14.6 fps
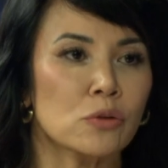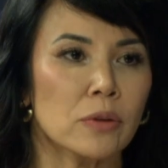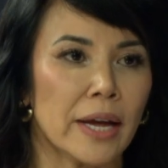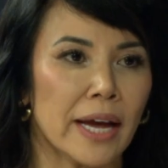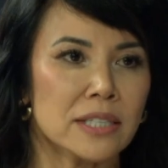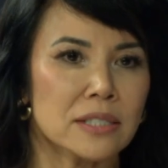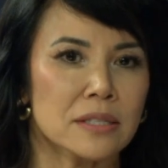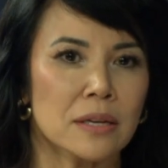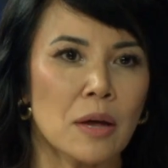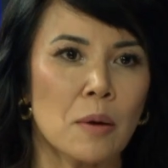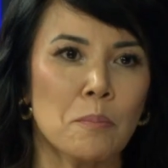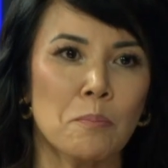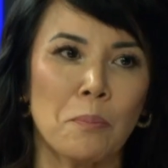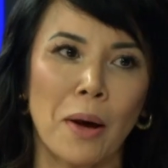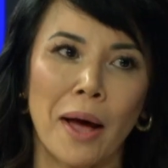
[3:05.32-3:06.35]
you less,
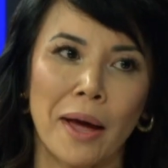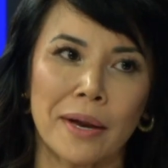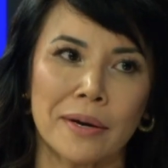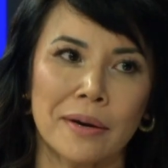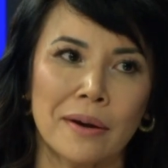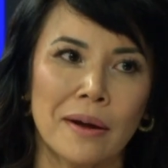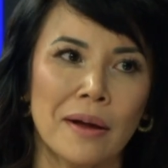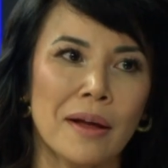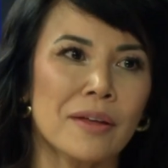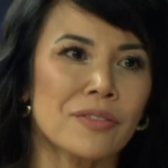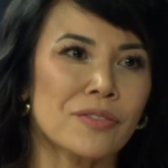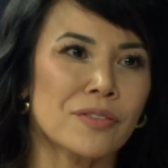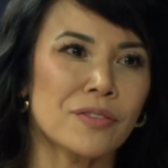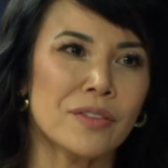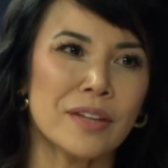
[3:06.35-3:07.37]
but
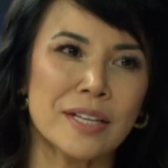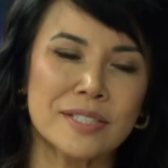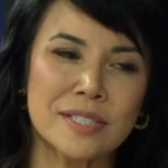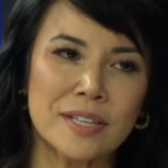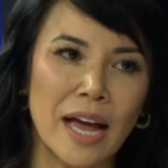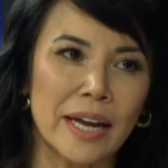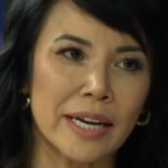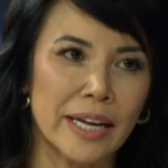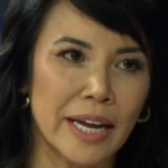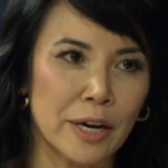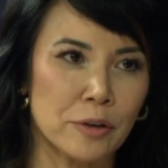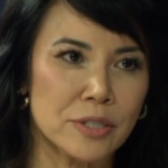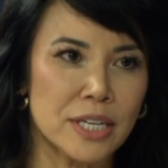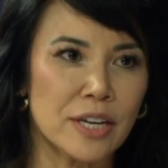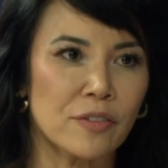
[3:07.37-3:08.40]
it's not a
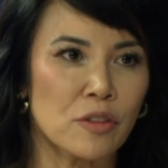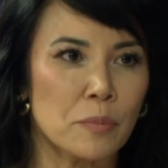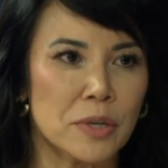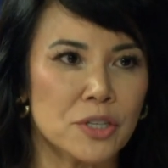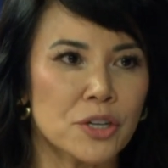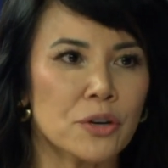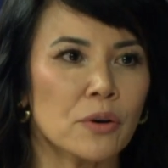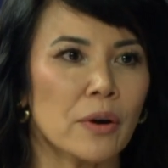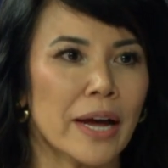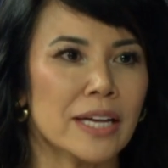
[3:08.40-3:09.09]
guarantee of the material.